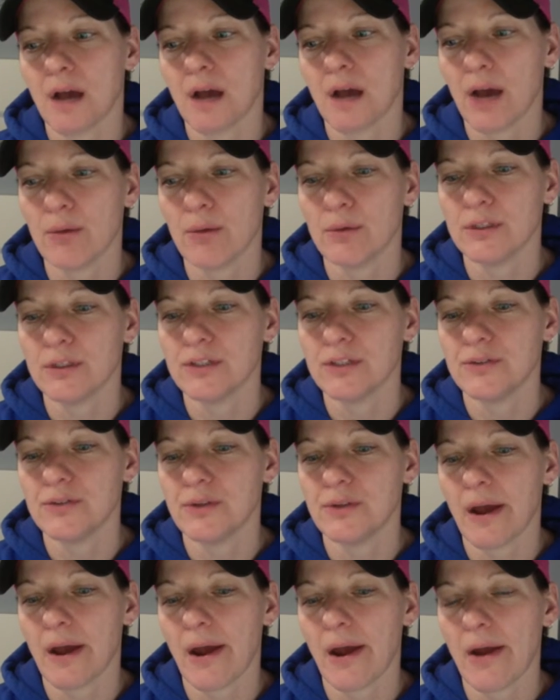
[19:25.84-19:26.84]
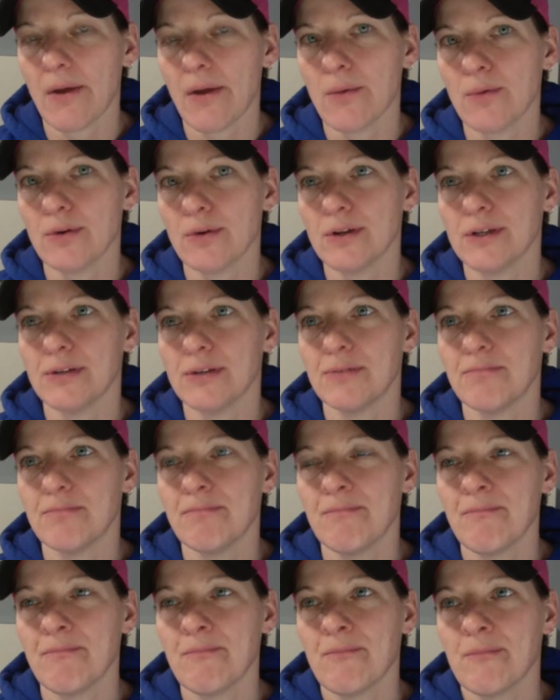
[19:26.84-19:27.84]
I would
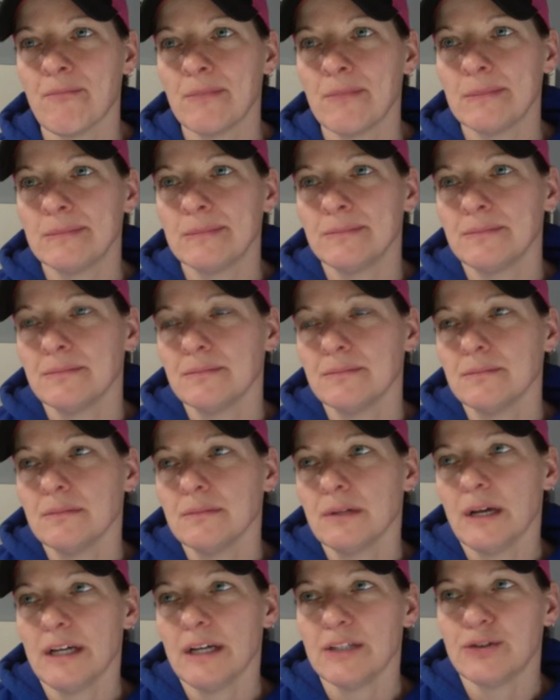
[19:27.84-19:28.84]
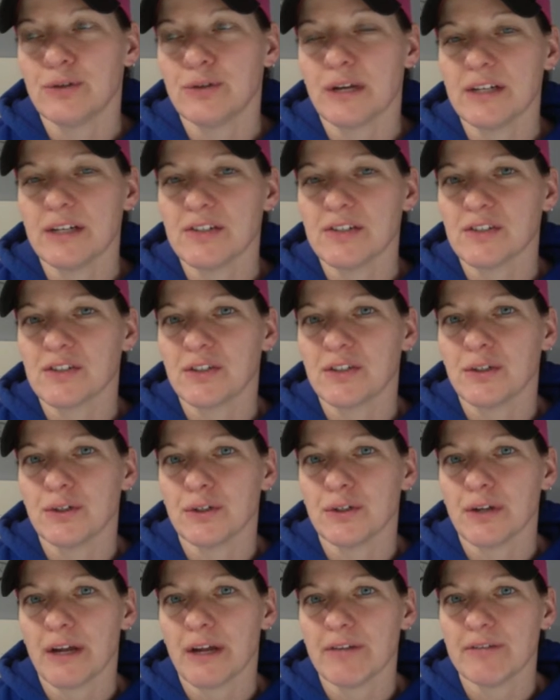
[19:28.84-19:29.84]
address
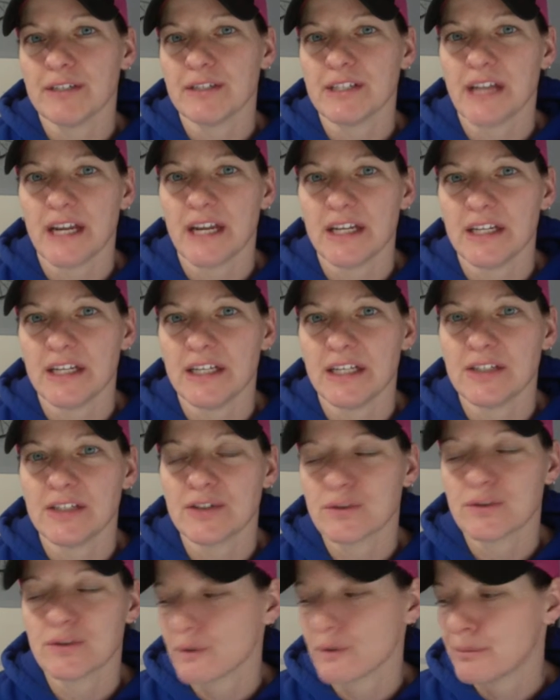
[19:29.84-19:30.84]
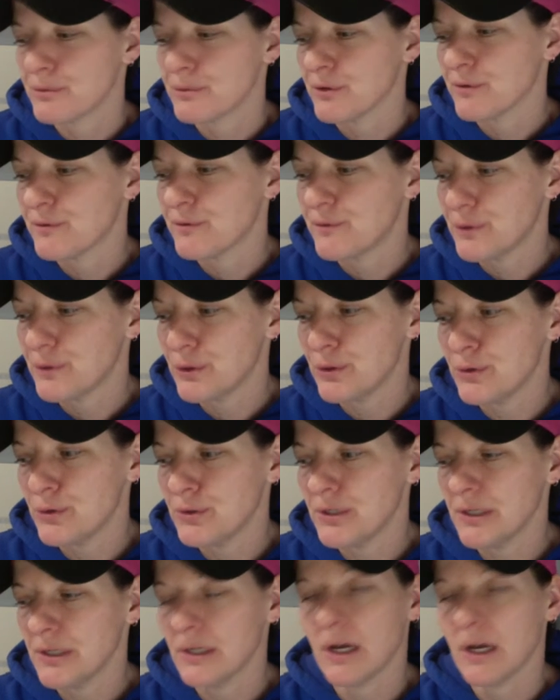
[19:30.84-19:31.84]
your everyday needs from your
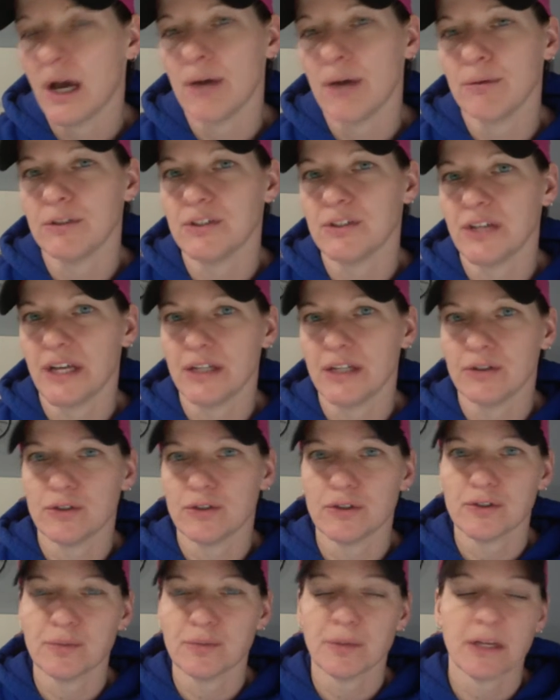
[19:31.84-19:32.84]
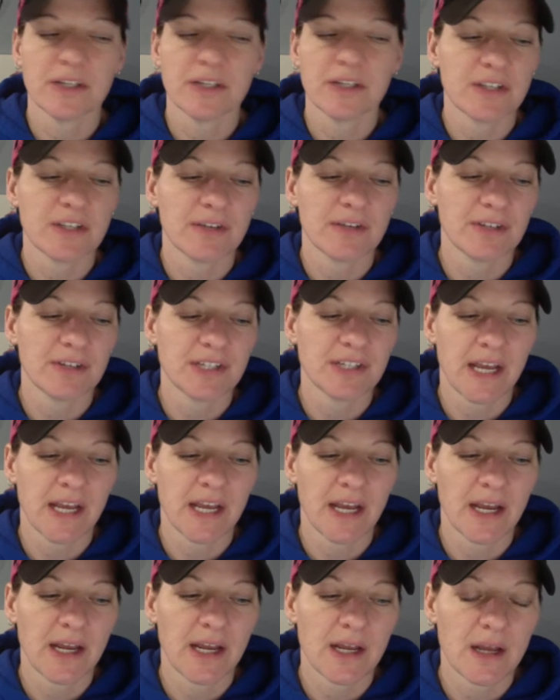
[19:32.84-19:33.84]
food. I would take Juice Plus every
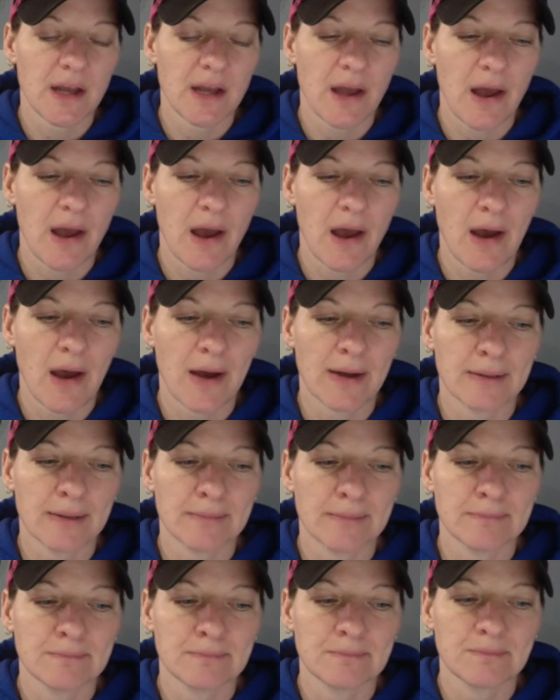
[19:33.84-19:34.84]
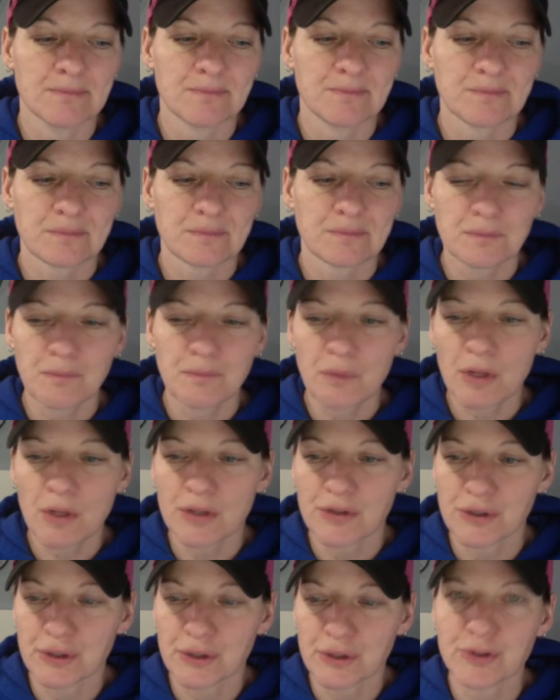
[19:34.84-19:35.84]
day.
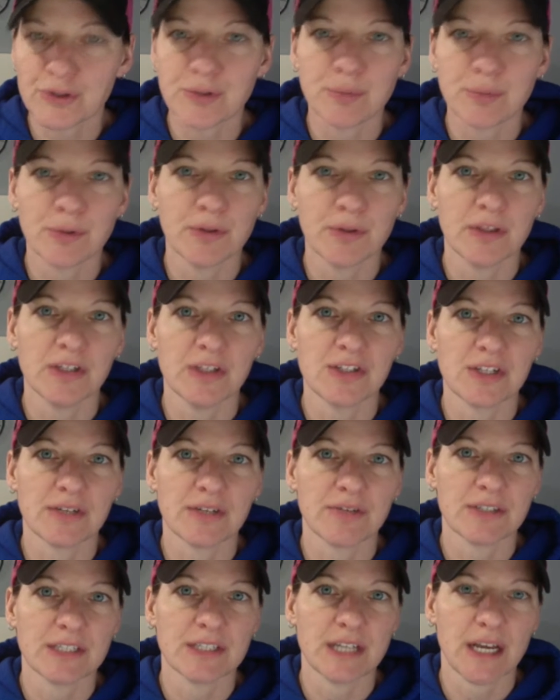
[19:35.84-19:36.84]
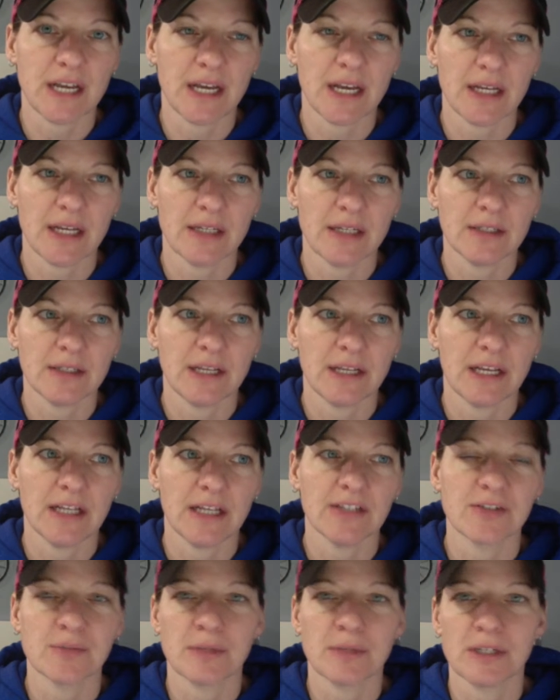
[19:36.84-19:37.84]
Do your smoothies every day. Eat
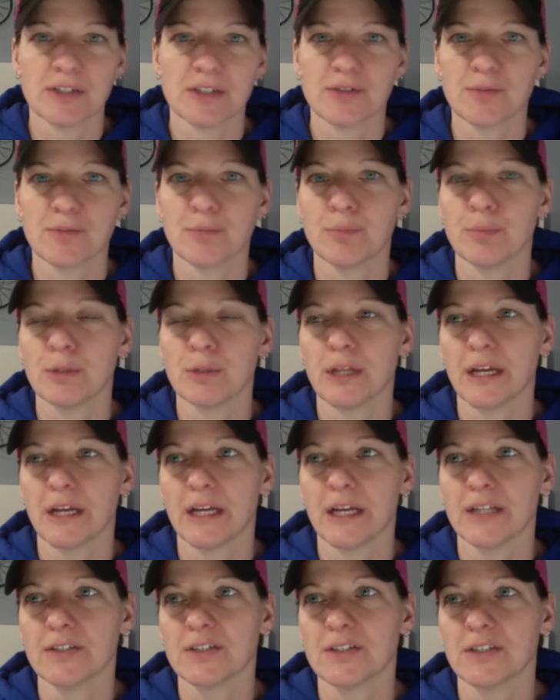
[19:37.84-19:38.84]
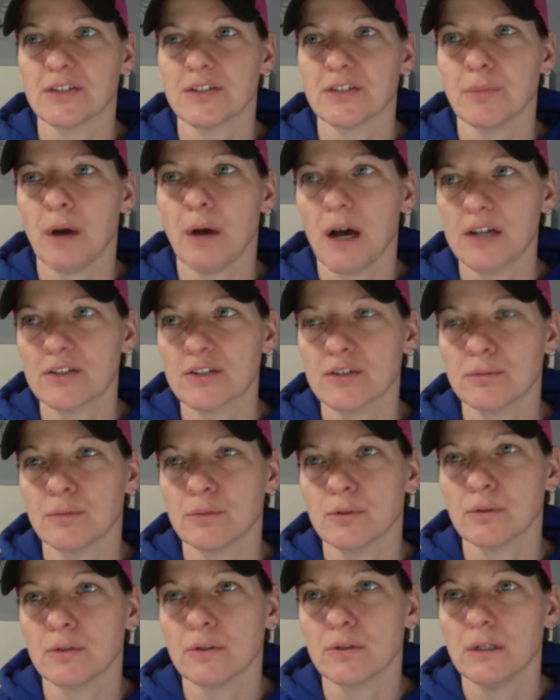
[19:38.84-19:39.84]
as much plants as
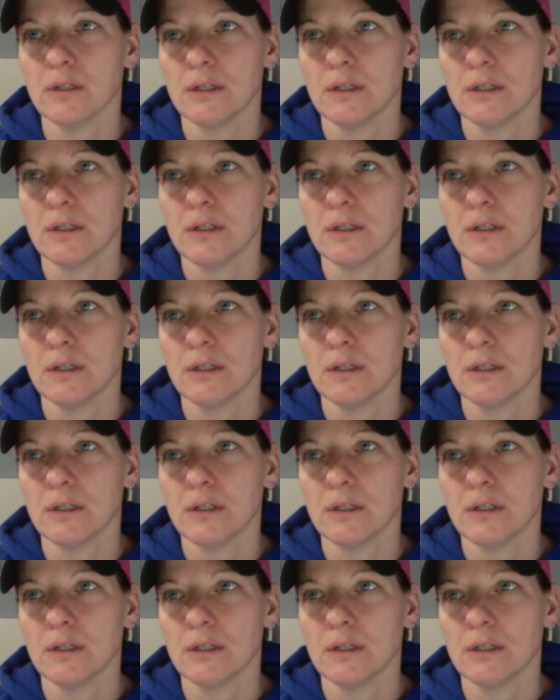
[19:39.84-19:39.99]
possible